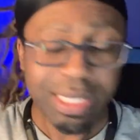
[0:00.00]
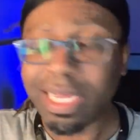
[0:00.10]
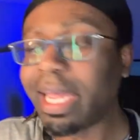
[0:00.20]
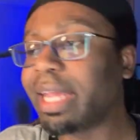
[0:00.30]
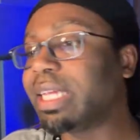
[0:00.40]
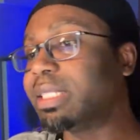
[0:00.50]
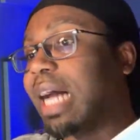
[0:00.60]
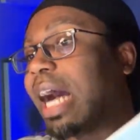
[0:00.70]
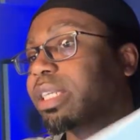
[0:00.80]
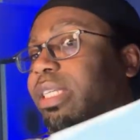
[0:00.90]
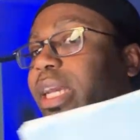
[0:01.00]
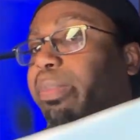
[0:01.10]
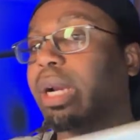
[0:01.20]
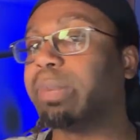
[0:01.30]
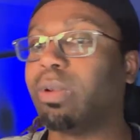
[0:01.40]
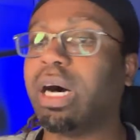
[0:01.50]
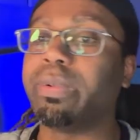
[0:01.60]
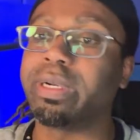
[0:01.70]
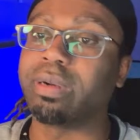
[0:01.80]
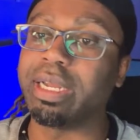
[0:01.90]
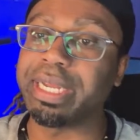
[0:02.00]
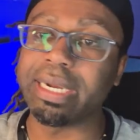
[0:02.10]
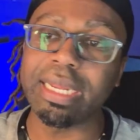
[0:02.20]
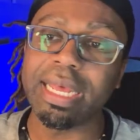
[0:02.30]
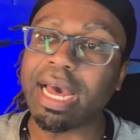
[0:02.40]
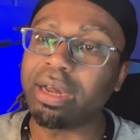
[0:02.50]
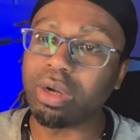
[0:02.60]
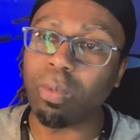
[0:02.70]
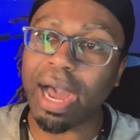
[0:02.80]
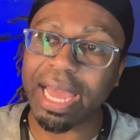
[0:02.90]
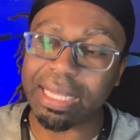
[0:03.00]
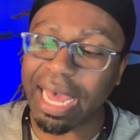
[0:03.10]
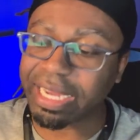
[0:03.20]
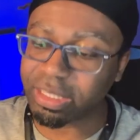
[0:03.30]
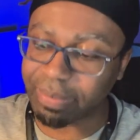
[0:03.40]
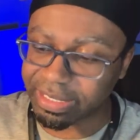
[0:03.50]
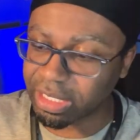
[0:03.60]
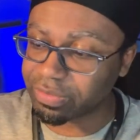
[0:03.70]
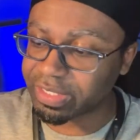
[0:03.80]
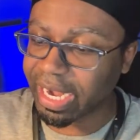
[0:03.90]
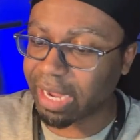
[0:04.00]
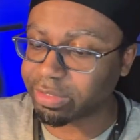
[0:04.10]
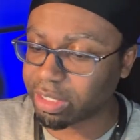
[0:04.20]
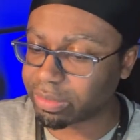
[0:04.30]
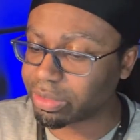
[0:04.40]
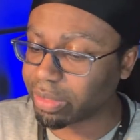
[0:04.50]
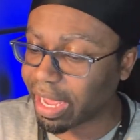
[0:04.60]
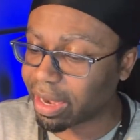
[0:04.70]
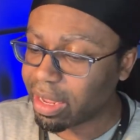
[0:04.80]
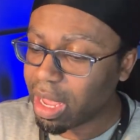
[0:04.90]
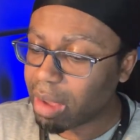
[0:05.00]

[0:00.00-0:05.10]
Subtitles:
I had these docs to get prepped while we were on here. I don't know why I lied to myself saying I was going to do that.